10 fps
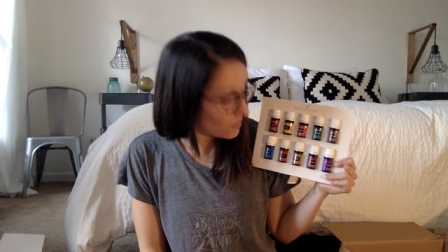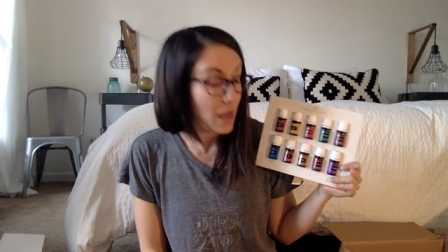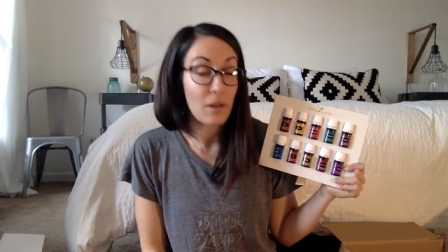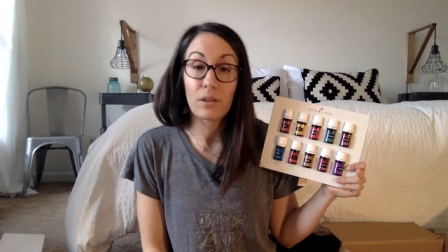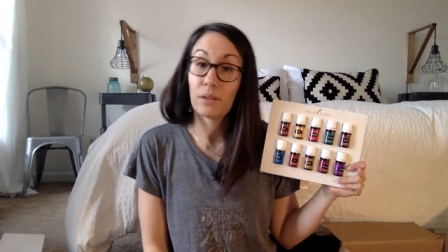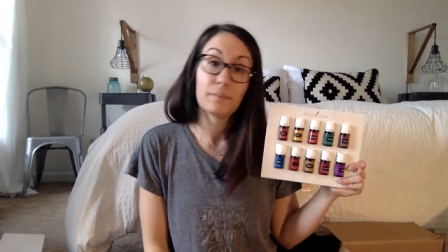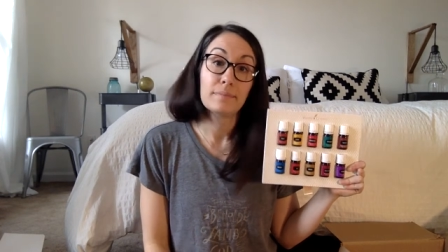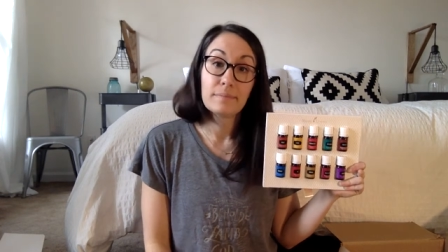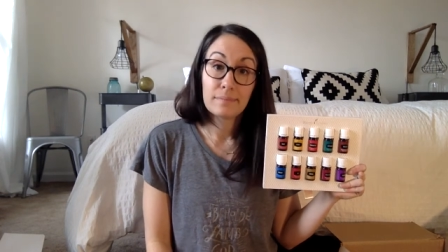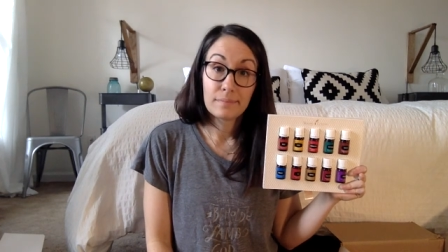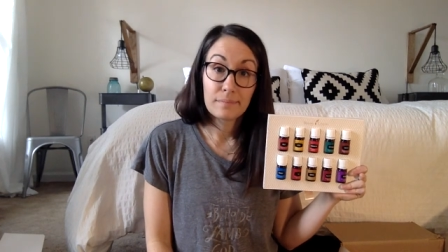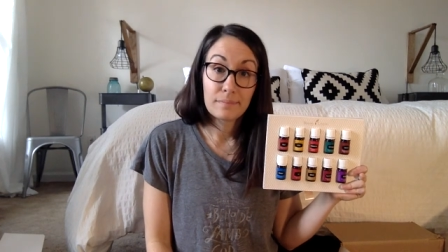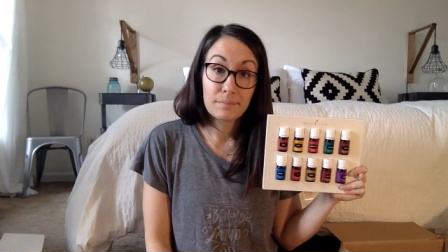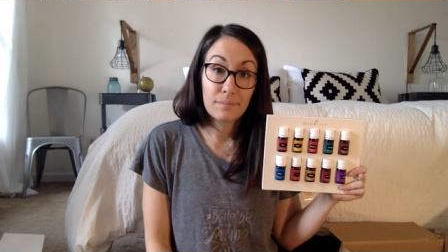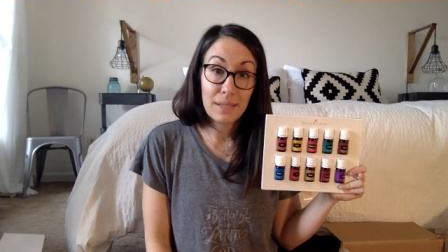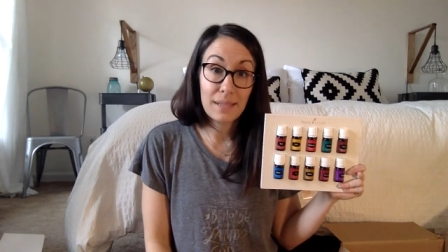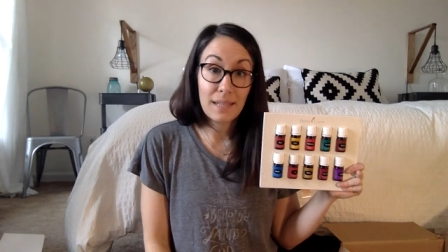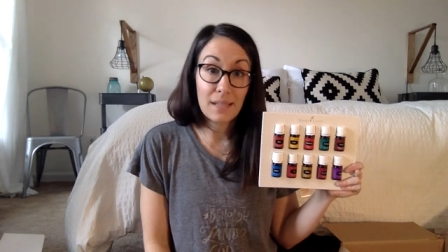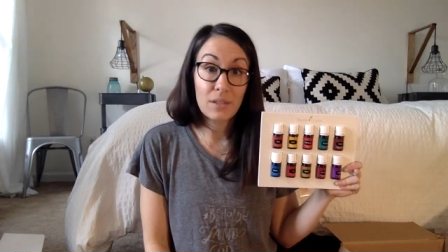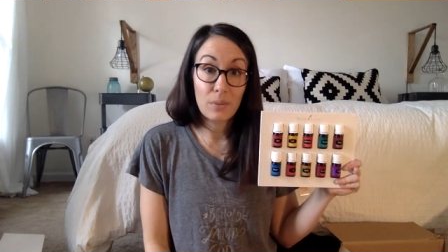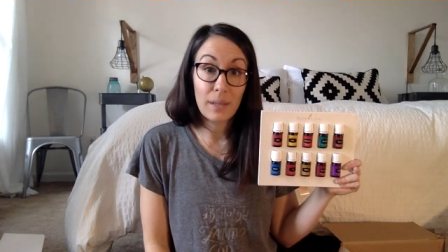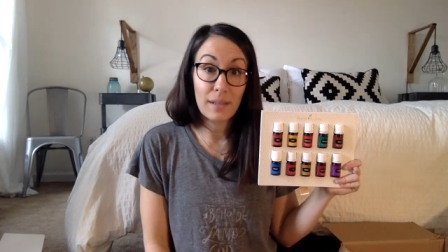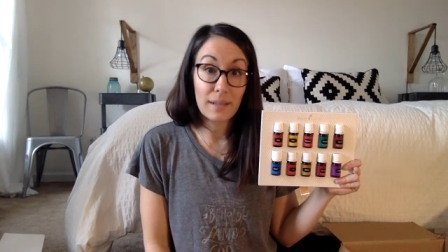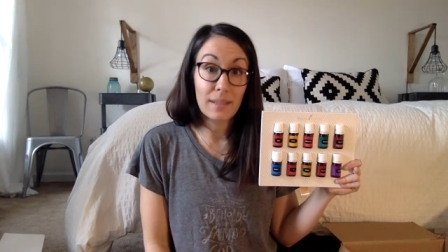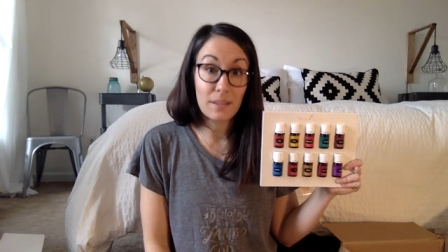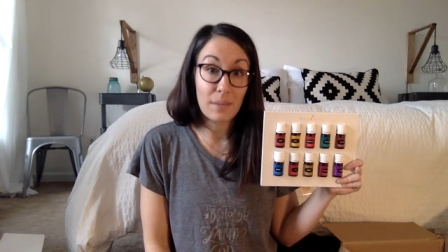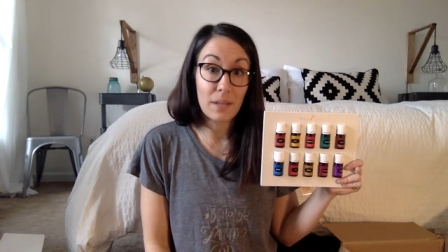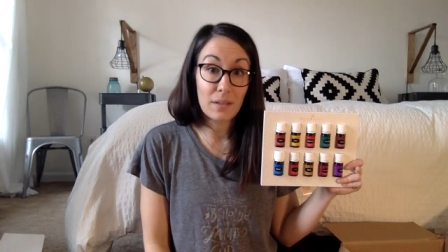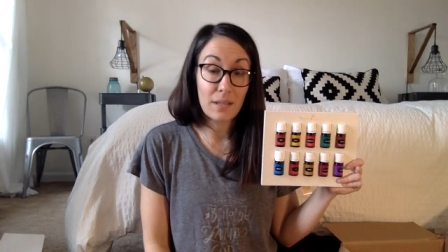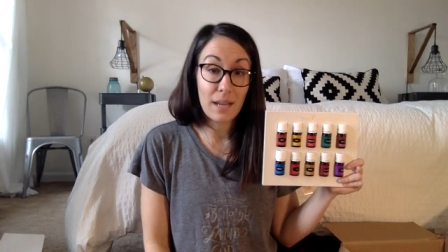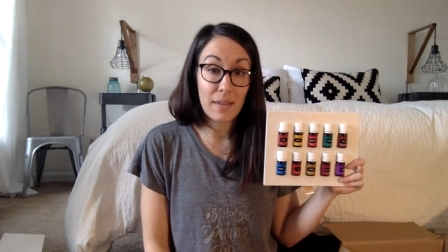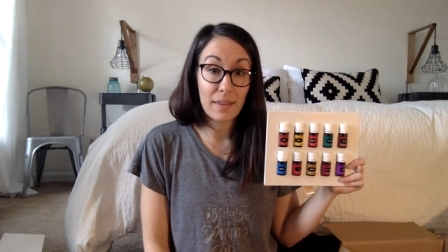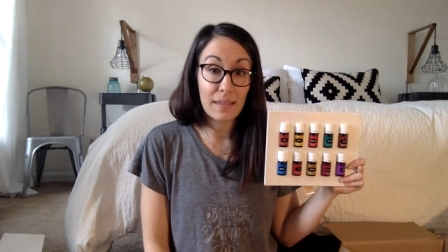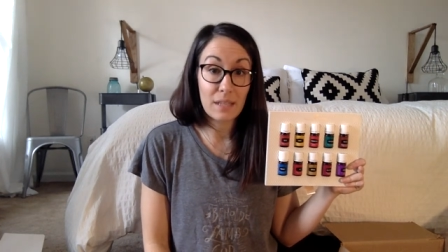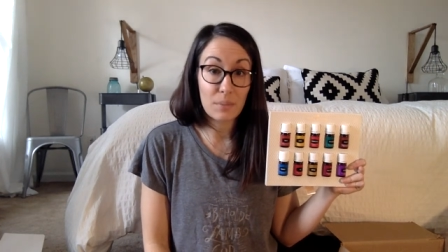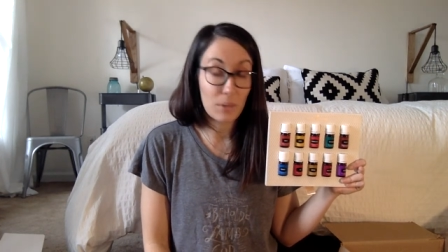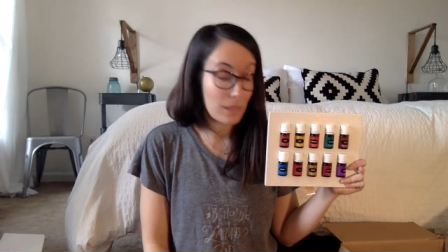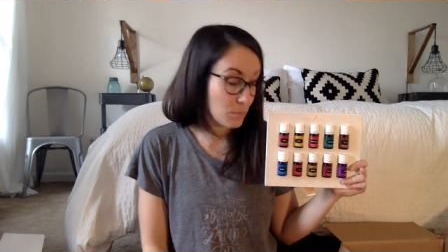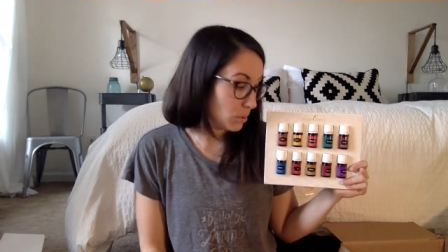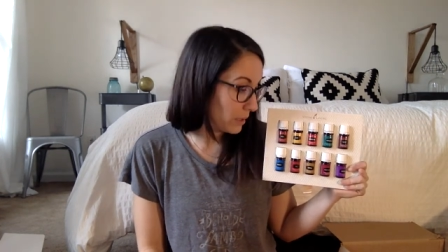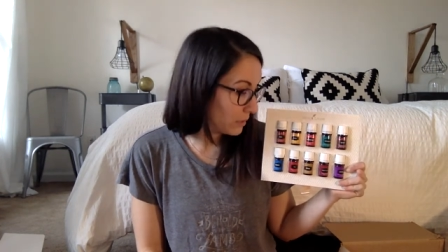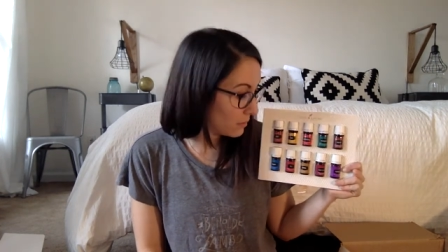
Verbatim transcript: I don't know. But it takes away yucky smells, and I think that's pretty important.